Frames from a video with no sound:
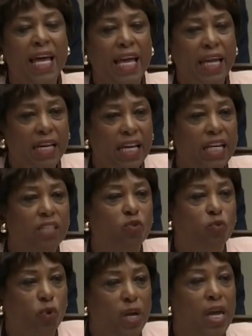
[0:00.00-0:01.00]
It
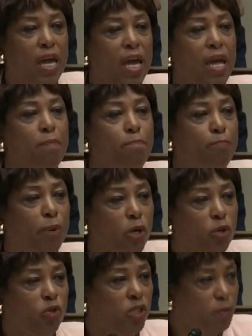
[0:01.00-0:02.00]
is
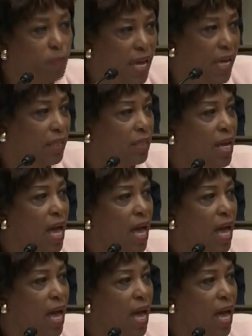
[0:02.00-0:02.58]
reimbursement.